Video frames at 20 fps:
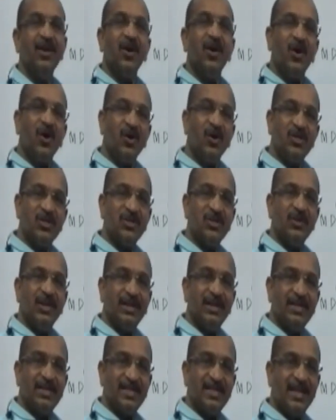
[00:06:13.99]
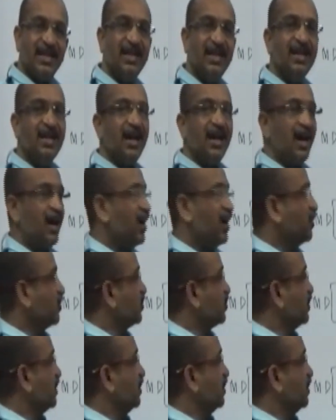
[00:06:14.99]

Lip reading: Also, let us see how to